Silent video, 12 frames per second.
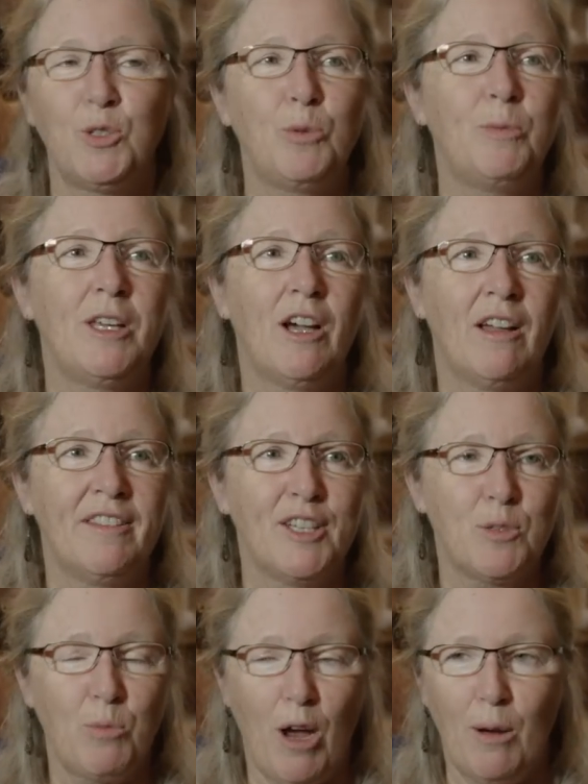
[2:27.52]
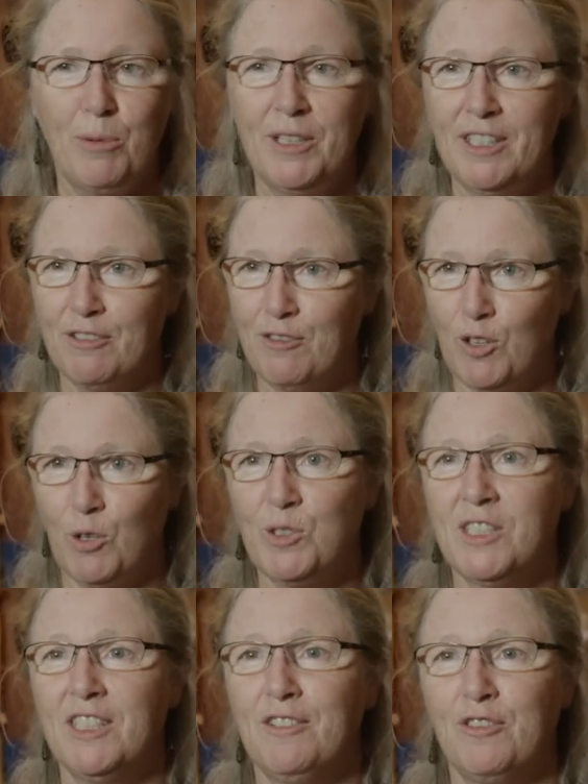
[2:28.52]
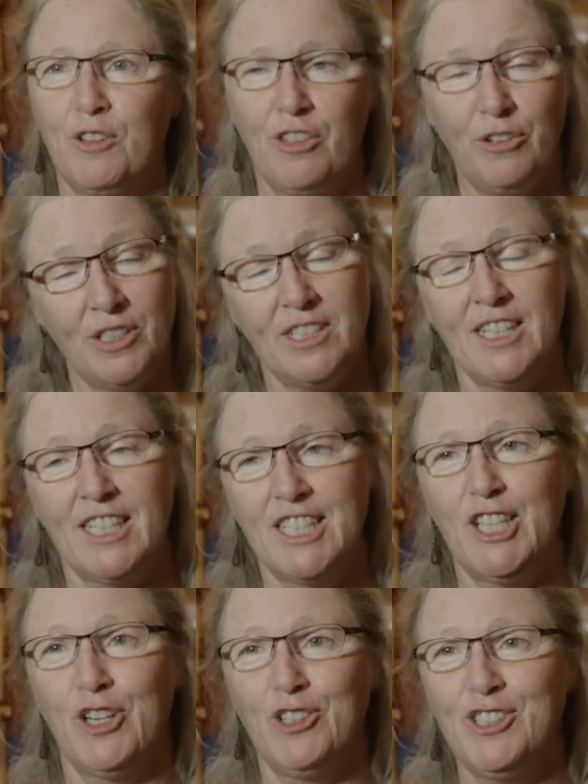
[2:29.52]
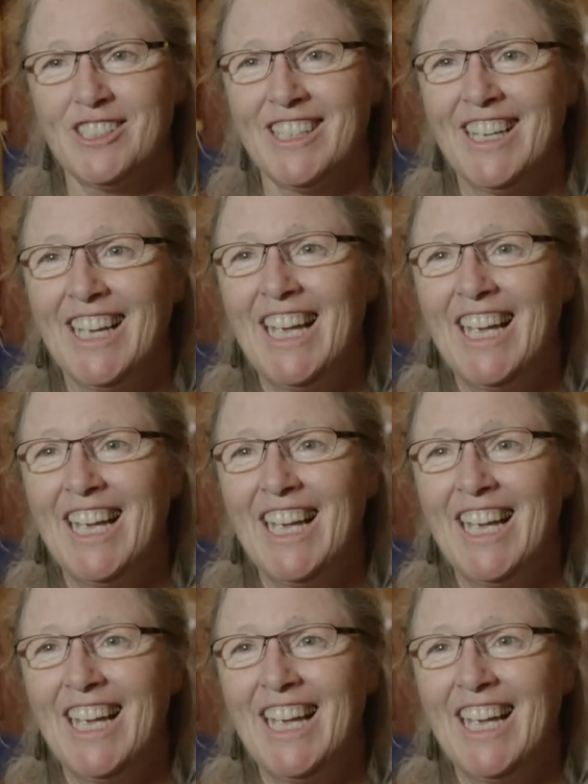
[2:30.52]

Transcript: to be on this property of Philoxia for 36 years,